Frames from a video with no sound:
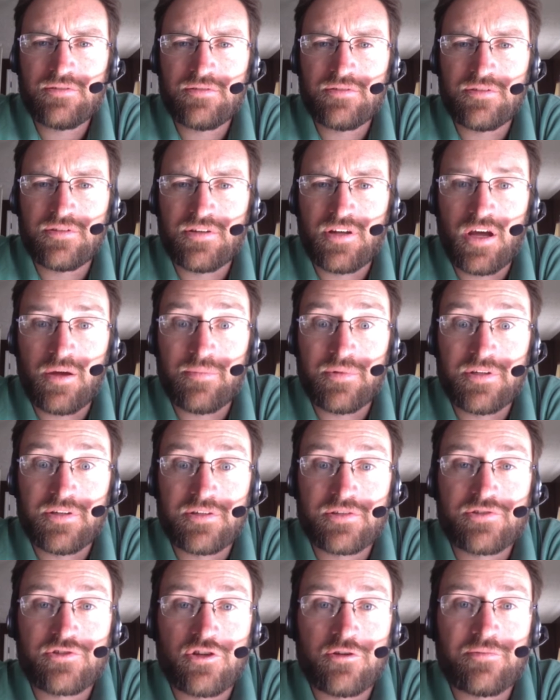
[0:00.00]
not being
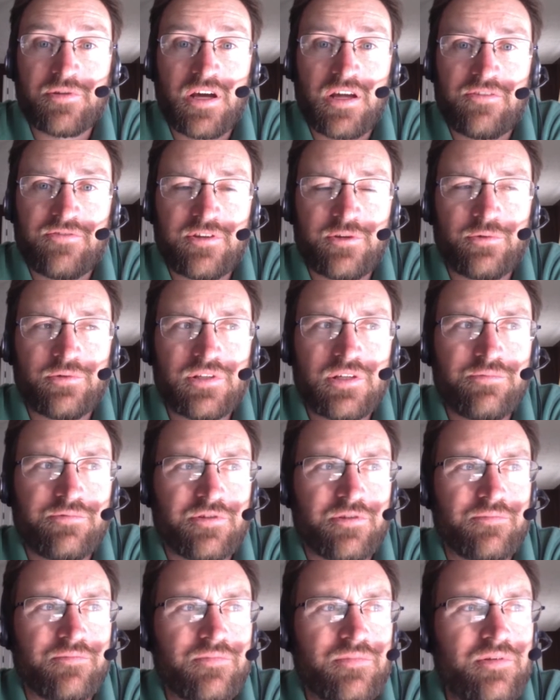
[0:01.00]
disturbed out of
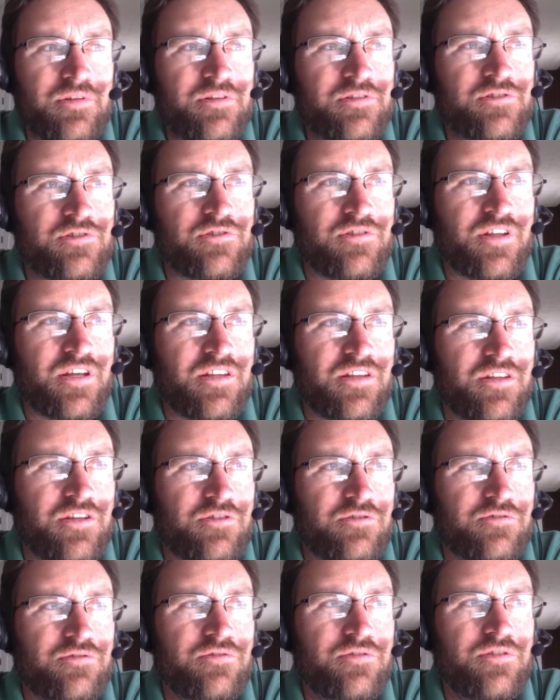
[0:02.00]
equilibrium so that
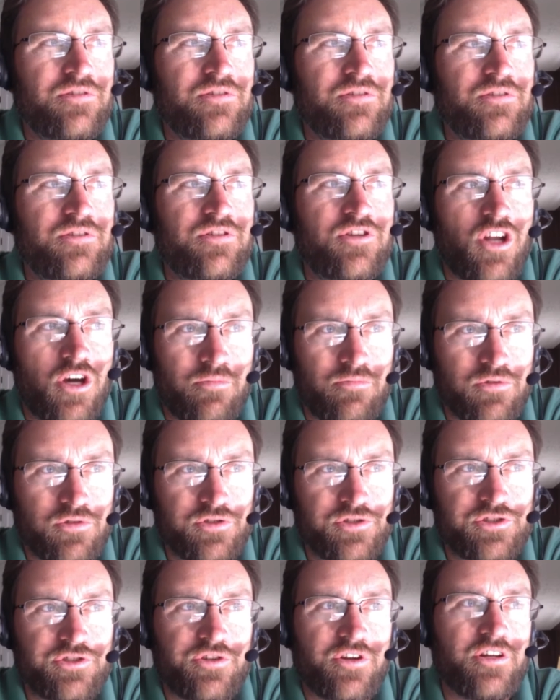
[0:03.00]
their
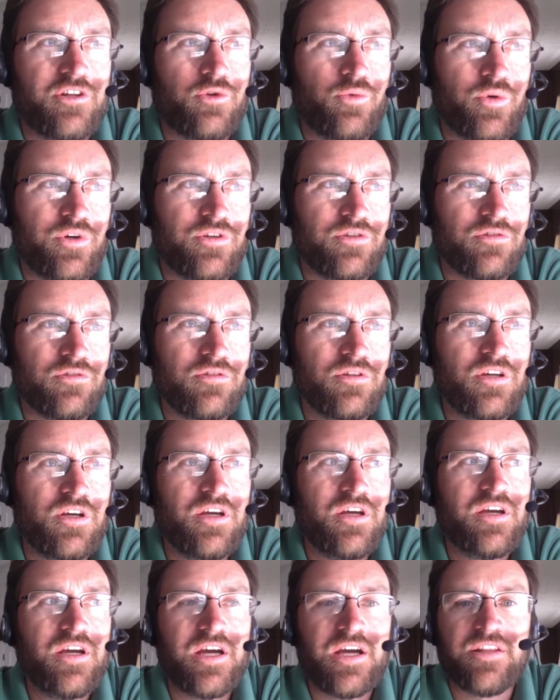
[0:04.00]
numbers do not dwindle
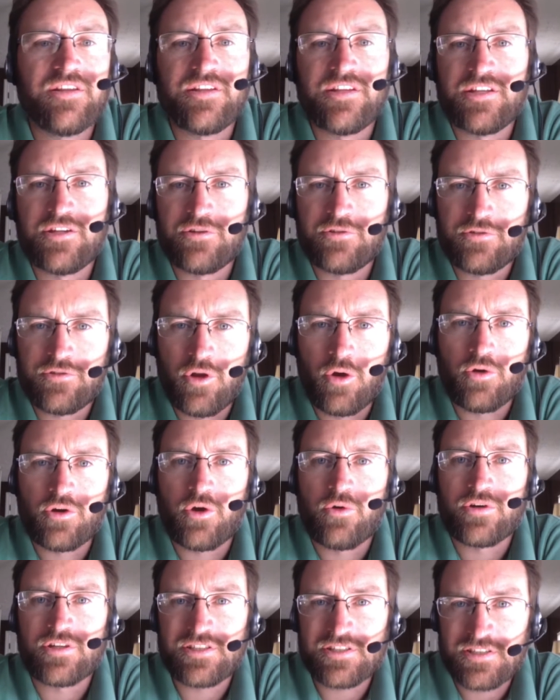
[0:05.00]
and that they don't
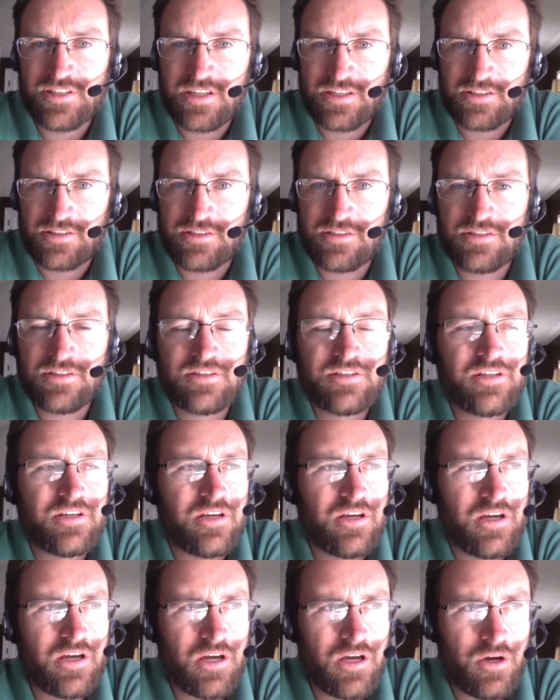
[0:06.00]
go extinct.
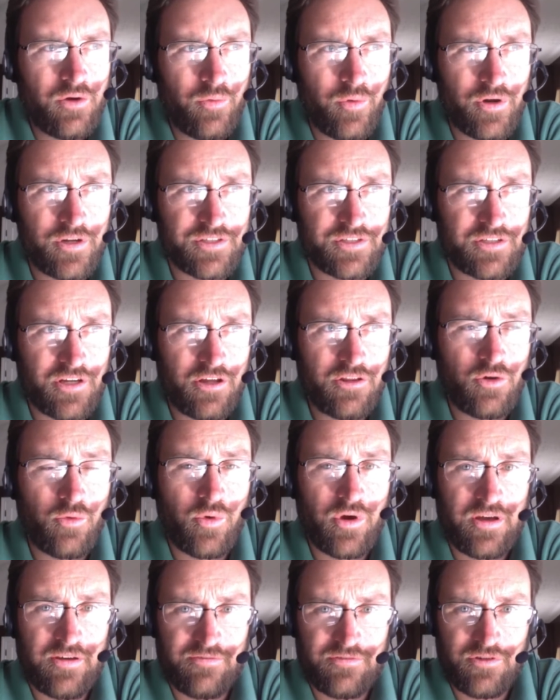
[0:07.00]
What is another
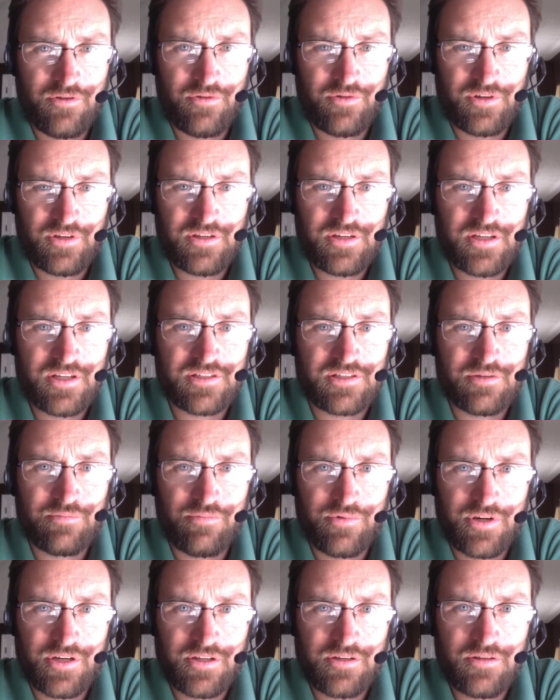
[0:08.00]
way of doing it is to
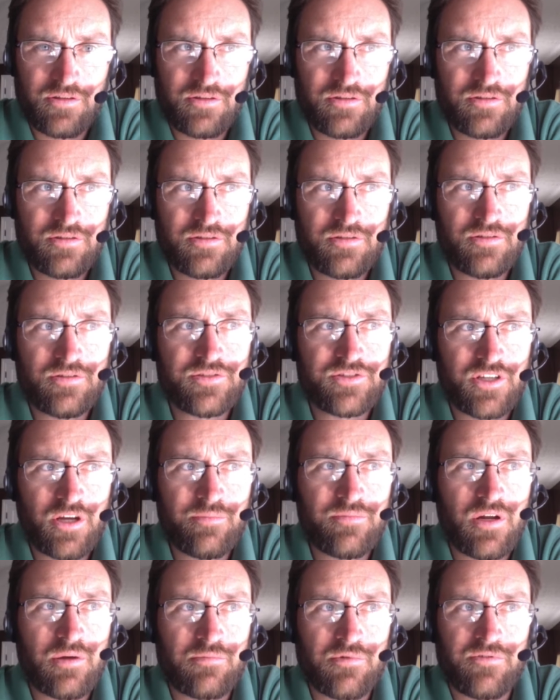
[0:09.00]
bring
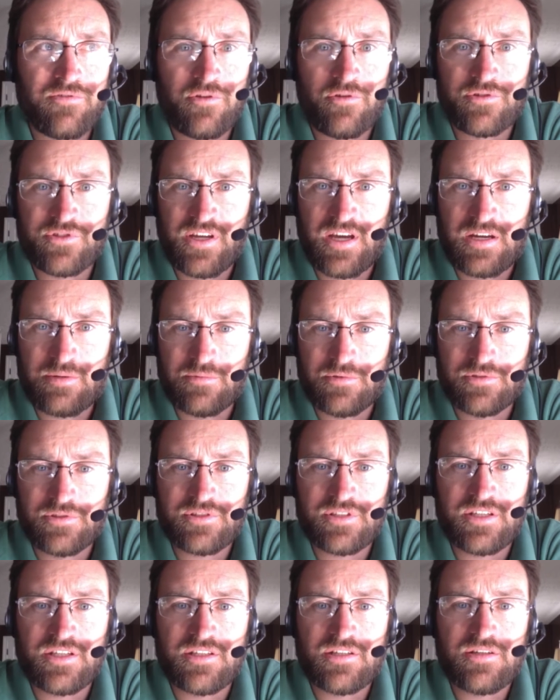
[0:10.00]
some number of those animals
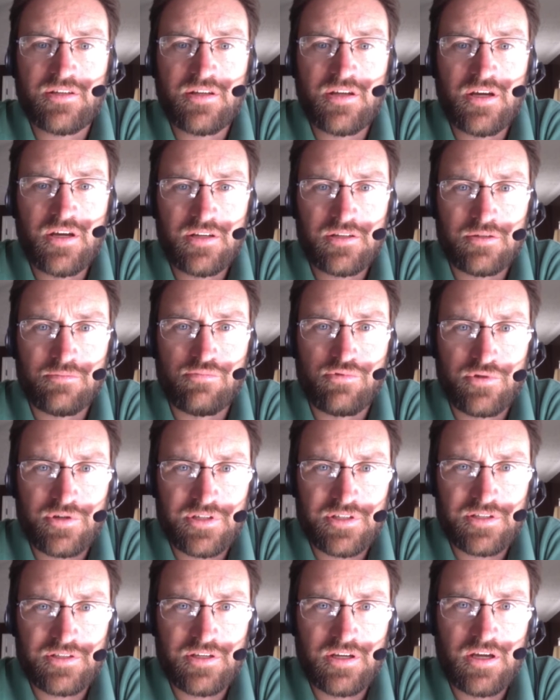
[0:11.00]
in to
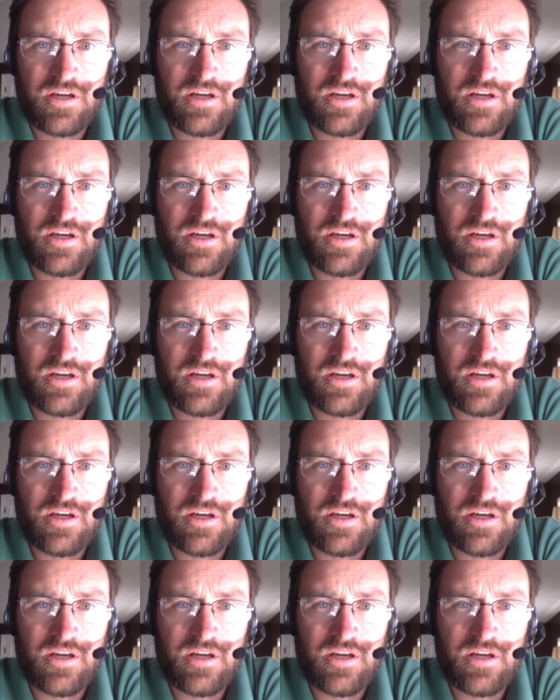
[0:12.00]
breed